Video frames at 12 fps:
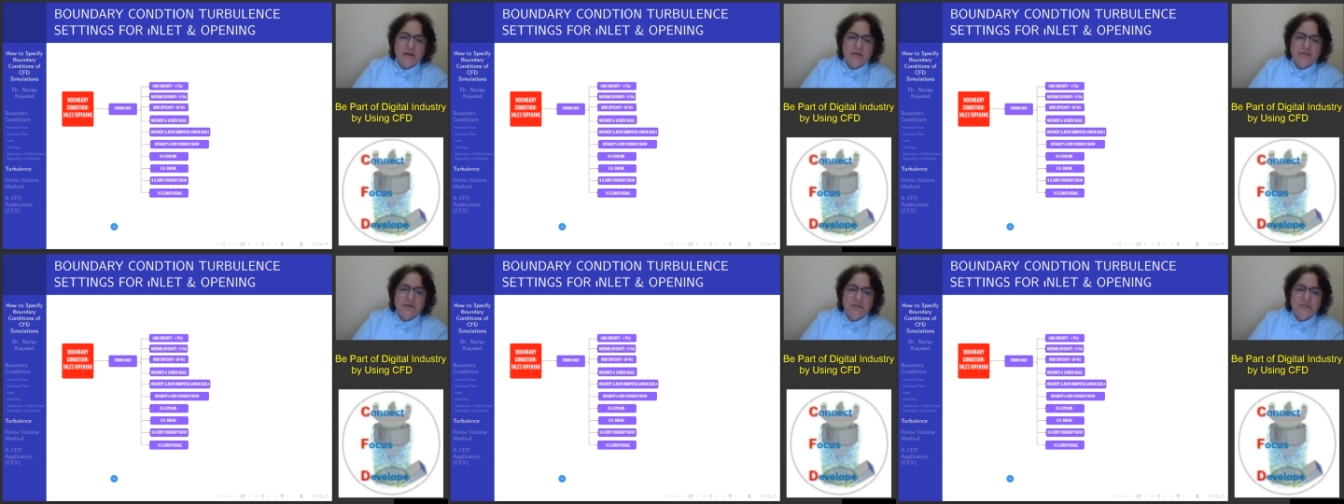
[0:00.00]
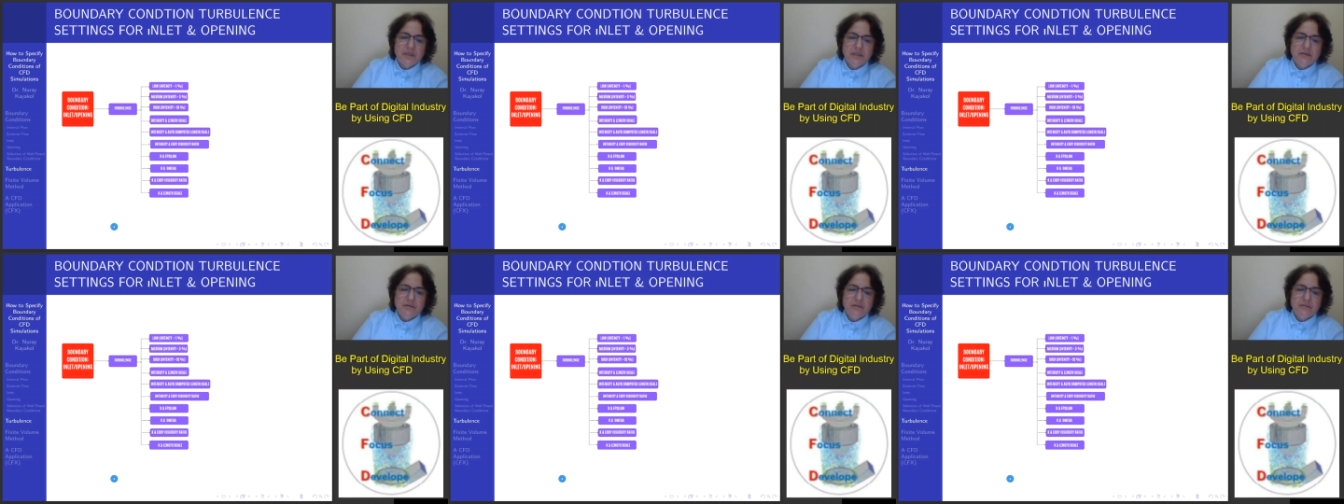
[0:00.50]
for
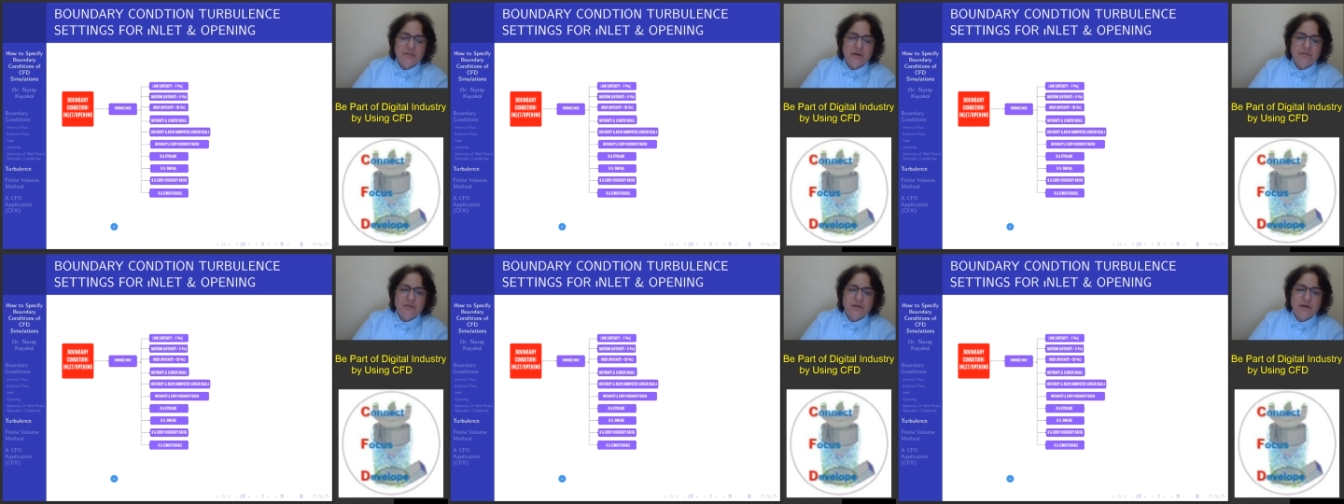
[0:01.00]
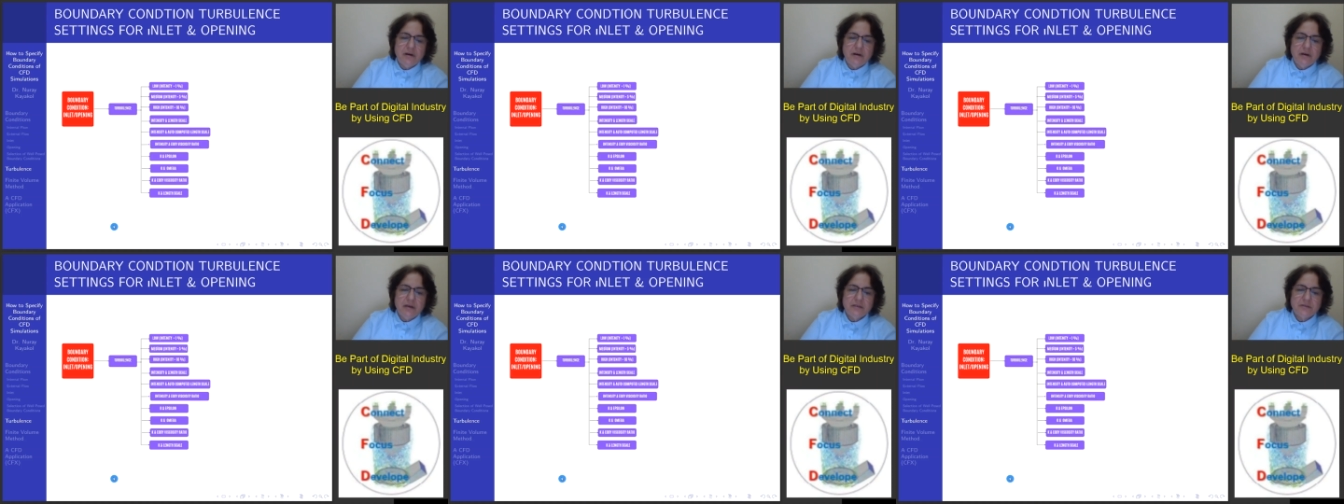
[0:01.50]
medium, for
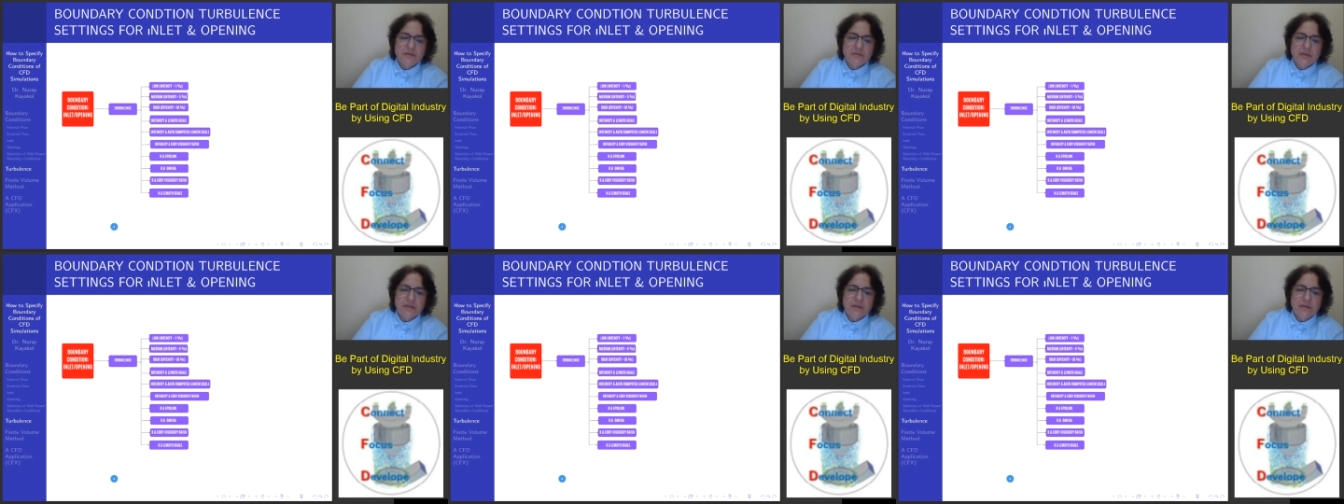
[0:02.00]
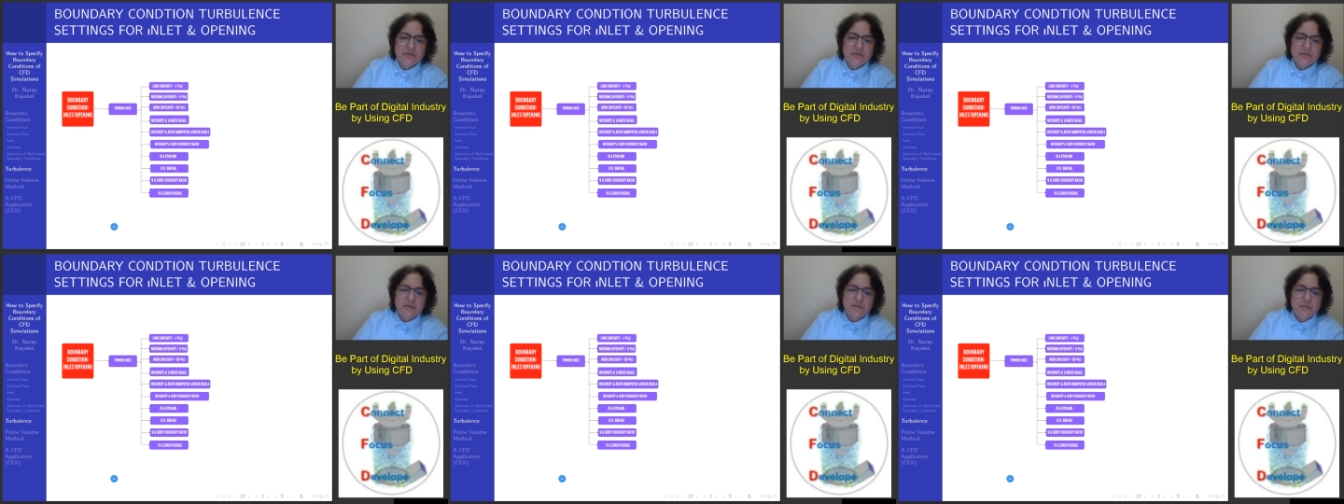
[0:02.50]
high. So what are
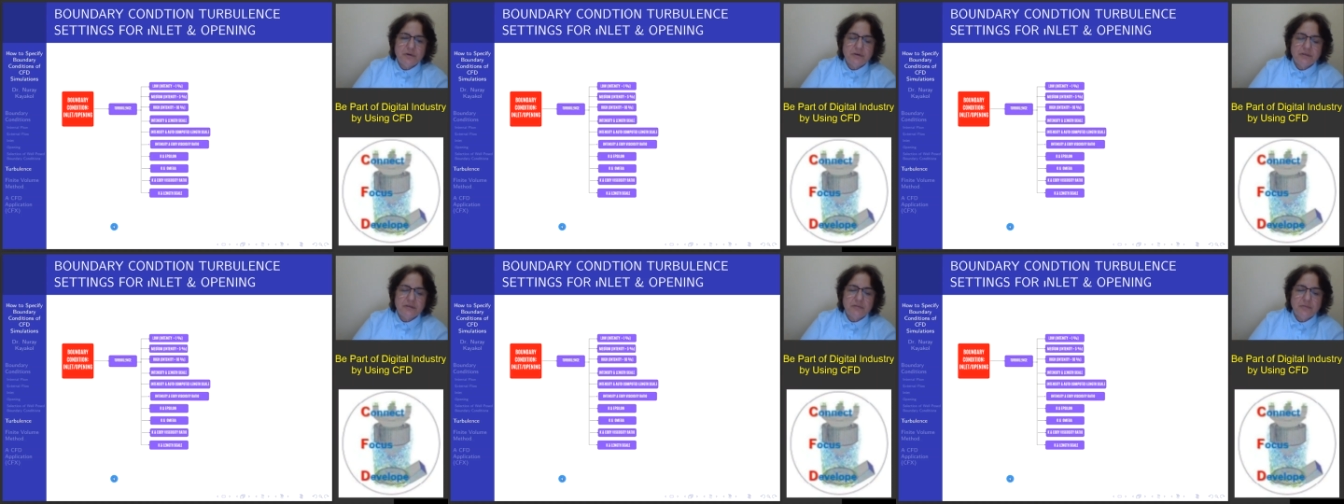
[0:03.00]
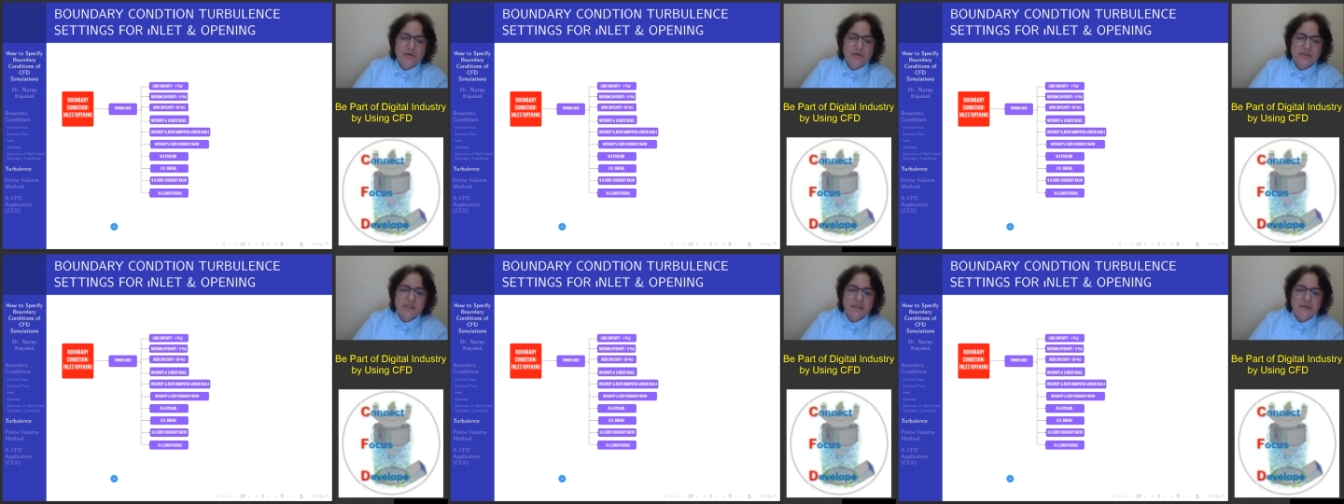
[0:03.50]
those
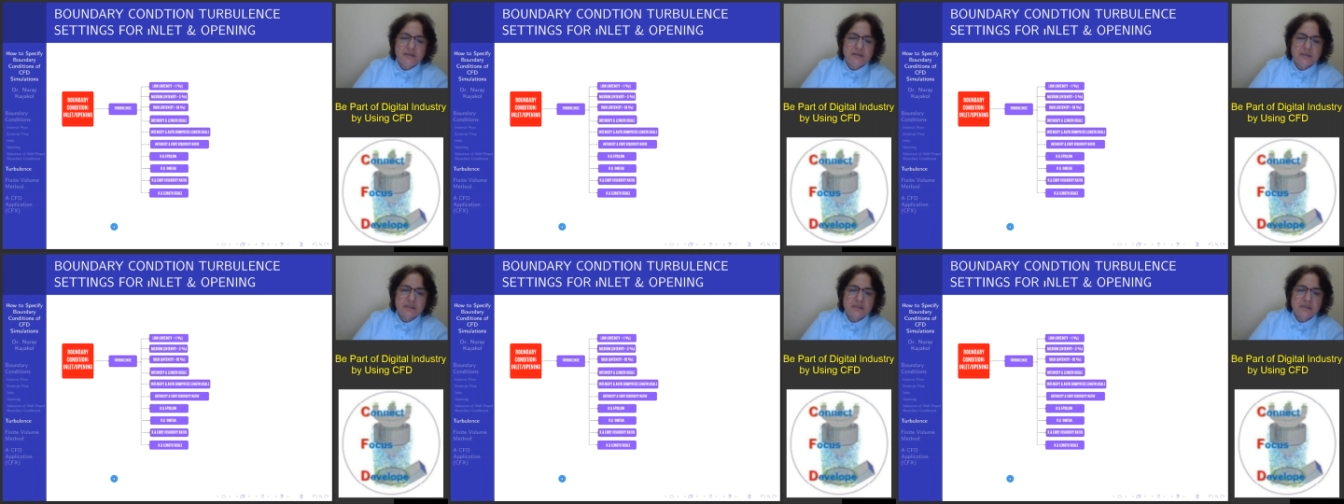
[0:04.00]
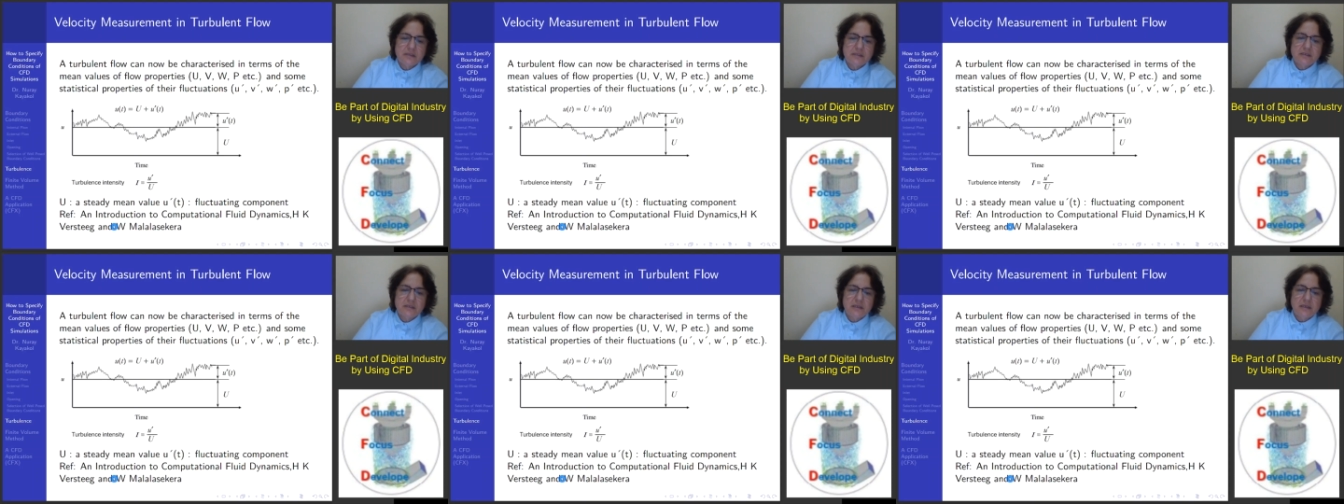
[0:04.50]
percentages?
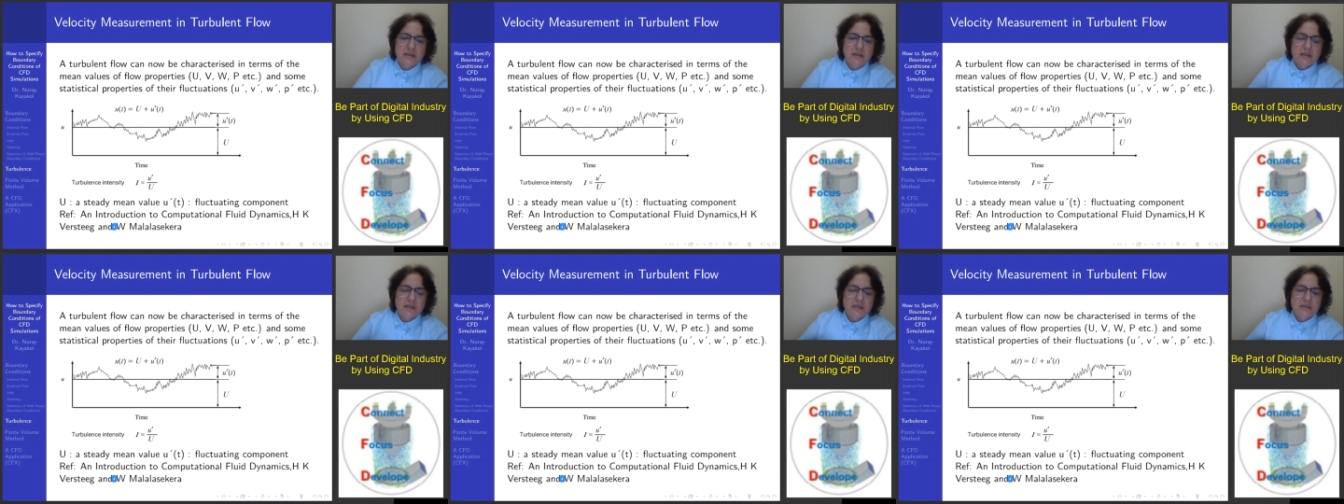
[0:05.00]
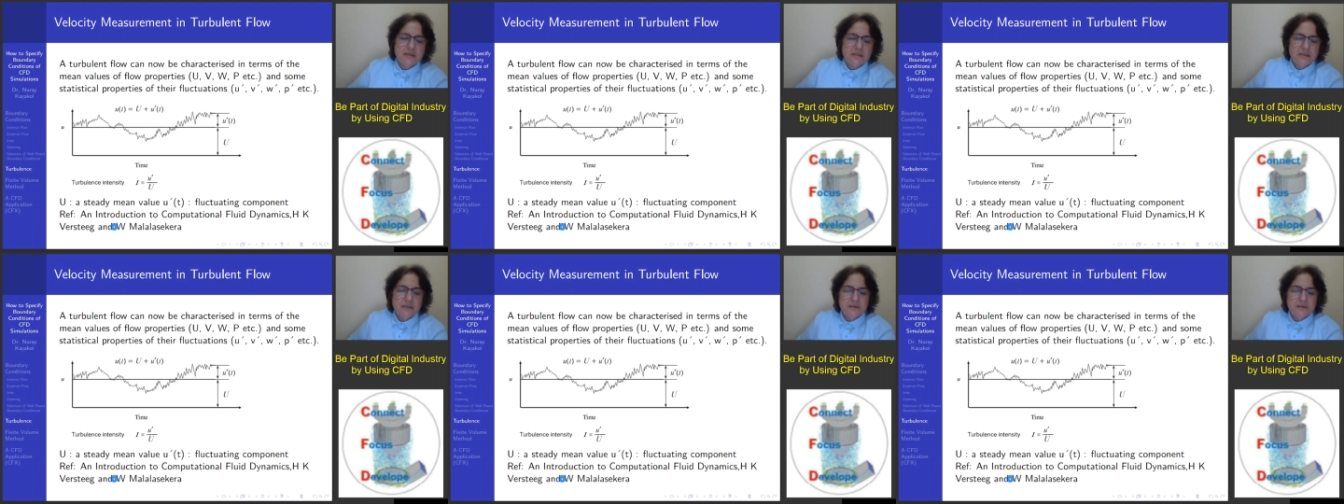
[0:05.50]
Let's see.